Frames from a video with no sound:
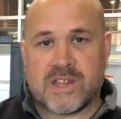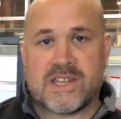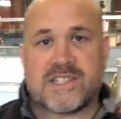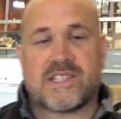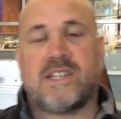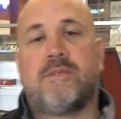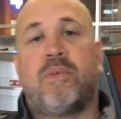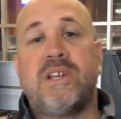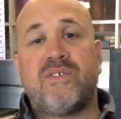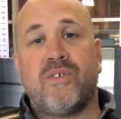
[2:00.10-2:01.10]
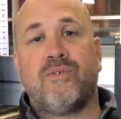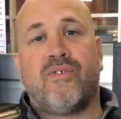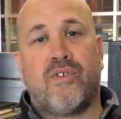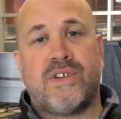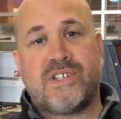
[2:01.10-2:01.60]
of this, please feel
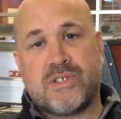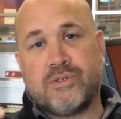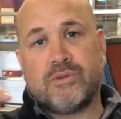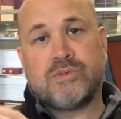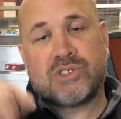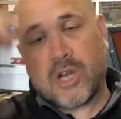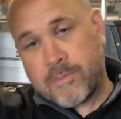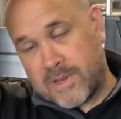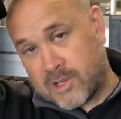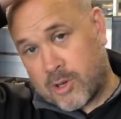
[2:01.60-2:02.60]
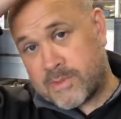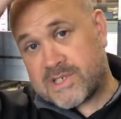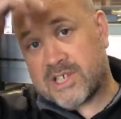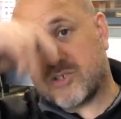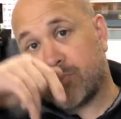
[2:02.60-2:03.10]
free to type in the comment
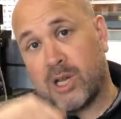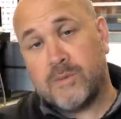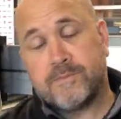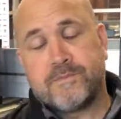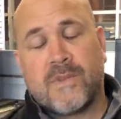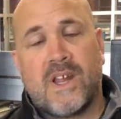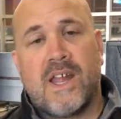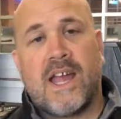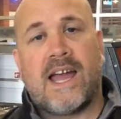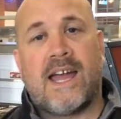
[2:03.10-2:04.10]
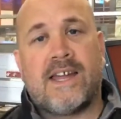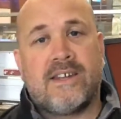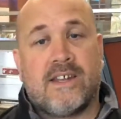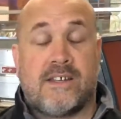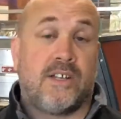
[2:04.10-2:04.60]
section below,
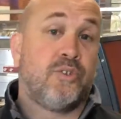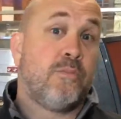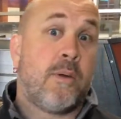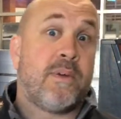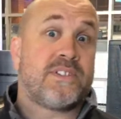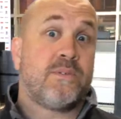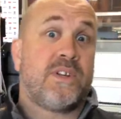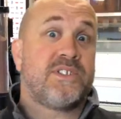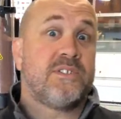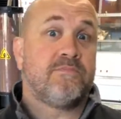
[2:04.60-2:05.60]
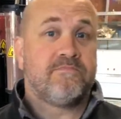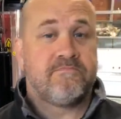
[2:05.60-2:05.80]
and I'll do my best to answer them.